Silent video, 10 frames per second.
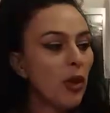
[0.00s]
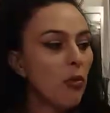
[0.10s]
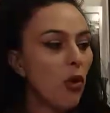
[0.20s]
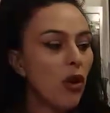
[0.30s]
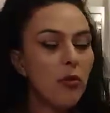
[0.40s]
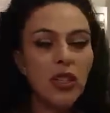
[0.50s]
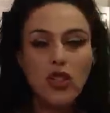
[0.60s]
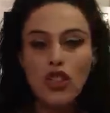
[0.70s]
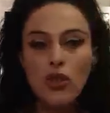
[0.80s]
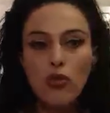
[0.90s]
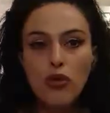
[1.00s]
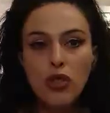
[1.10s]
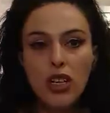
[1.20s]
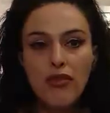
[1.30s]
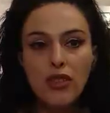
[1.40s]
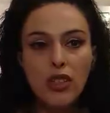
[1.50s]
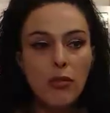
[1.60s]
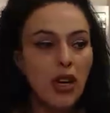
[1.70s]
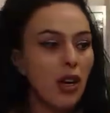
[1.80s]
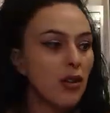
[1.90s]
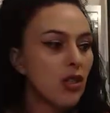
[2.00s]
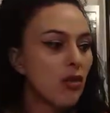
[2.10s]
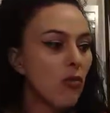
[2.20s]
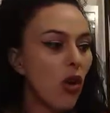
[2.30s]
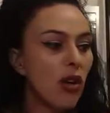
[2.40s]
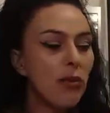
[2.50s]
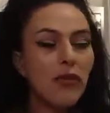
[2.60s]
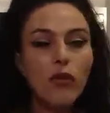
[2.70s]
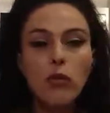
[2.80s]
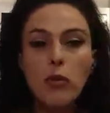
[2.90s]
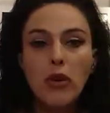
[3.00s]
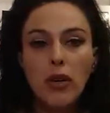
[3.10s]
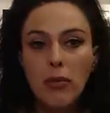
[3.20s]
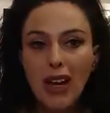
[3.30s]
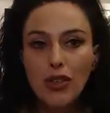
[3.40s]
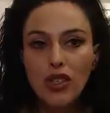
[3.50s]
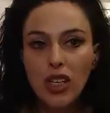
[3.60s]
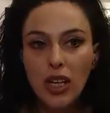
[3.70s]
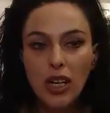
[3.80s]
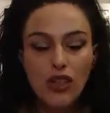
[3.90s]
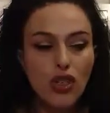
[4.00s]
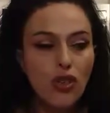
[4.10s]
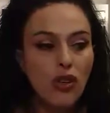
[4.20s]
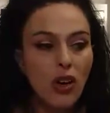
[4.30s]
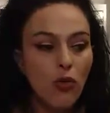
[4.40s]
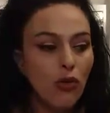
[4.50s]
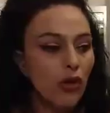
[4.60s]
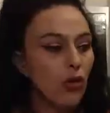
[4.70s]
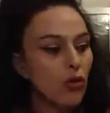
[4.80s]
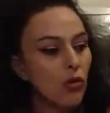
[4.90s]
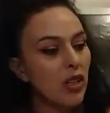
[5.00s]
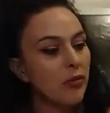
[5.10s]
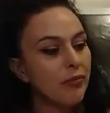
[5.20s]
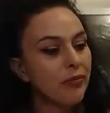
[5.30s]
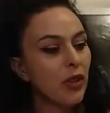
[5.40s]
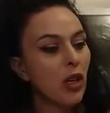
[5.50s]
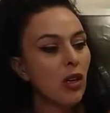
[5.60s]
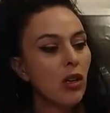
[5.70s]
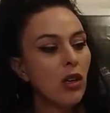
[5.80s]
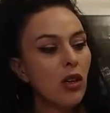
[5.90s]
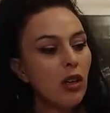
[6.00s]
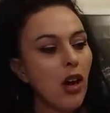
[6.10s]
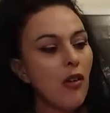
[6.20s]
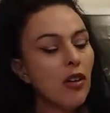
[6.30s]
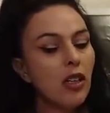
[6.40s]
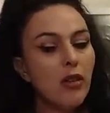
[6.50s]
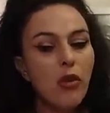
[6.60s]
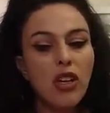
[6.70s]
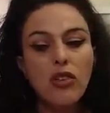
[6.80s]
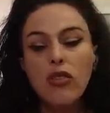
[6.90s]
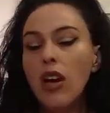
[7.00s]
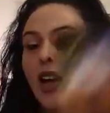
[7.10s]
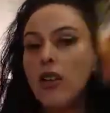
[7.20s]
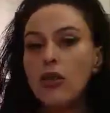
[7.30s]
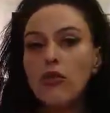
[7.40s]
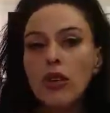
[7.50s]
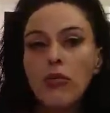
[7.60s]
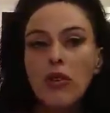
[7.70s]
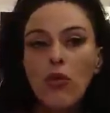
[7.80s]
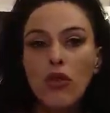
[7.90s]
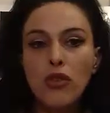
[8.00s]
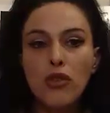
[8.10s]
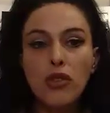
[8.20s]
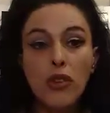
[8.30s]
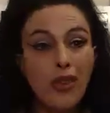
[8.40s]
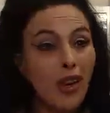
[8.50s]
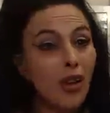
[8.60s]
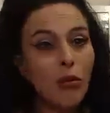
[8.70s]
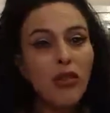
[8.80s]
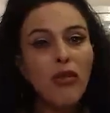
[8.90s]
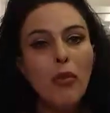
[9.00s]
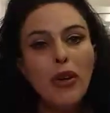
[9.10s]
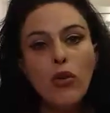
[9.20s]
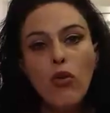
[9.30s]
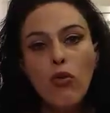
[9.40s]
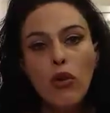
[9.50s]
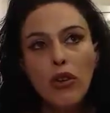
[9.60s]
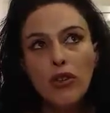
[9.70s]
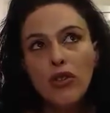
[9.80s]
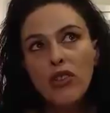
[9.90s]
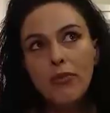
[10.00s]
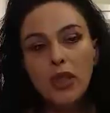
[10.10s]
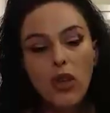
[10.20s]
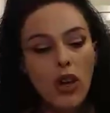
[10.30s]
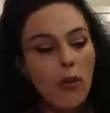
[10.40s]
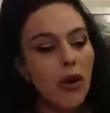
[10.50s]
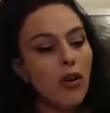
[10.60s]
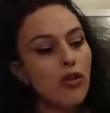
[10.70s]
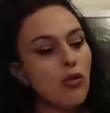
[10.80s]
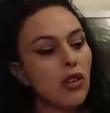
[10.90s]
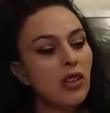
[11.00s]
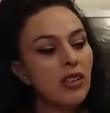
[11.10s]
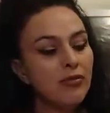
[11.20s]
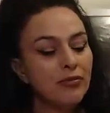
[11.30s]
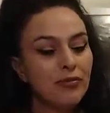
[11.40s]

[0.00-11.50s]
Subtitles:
It might have been children left in the past. It might have been remembering back to the connection you held with your twin. Currently where you are, you're reaping what you sow. That can be for better or worse, a bit like a marriage really.